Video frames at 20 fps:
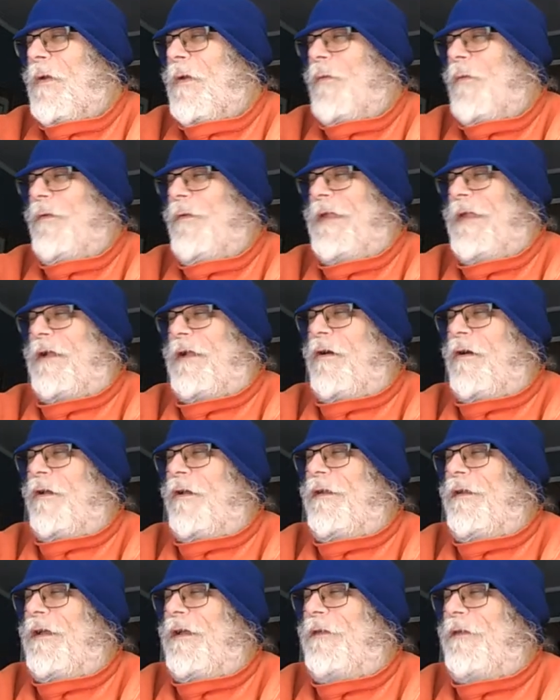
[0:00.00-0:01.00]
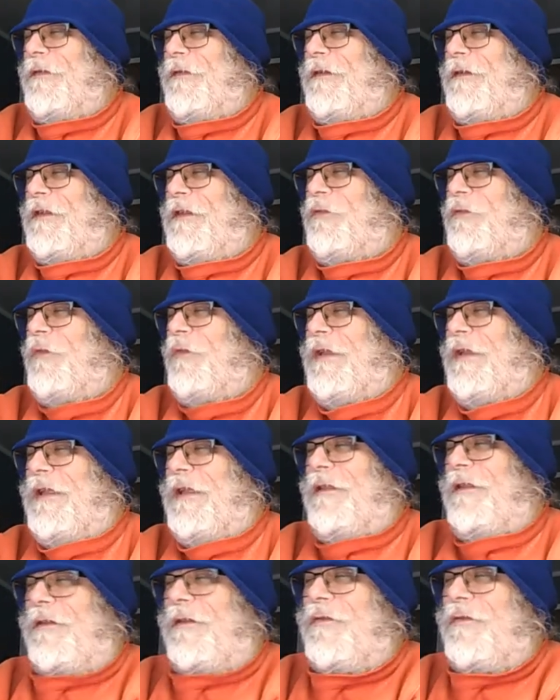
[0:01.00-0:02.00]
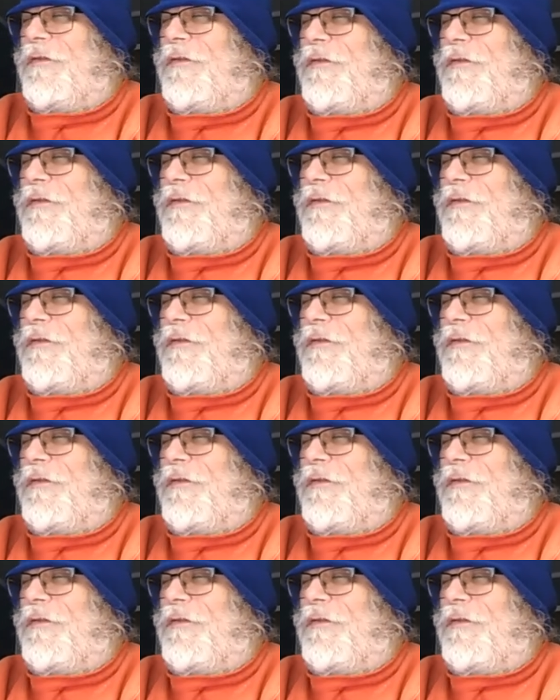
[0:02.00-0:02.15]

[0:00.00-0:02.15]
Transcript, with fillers: Were they called uh, Sydney Sweeney the new